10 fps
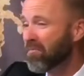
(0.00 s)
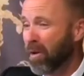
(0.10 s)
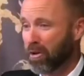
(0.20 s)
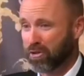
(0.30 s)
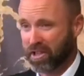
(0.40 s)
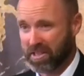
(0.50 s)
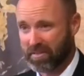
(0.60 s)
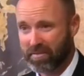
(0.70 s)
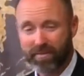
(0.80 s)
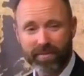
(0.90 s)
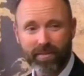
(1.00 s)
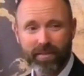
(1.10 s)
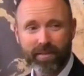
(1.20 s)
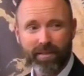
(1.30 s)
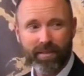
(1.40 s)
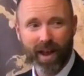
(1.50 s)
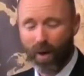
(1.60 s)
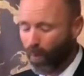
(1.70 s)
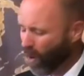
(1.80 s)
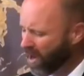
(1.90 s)
person. Amen.
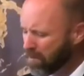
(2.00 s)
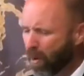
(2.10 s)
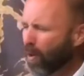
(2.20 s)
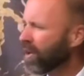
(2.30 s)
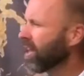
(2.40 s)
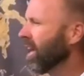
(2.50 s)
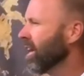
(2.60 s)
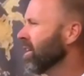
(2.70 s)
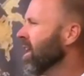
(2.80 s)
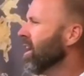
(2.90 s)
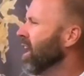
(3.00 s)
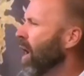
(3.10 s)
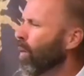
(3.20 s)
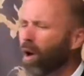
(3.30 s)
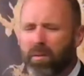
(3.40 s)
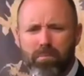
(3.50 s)
Not one born again, not one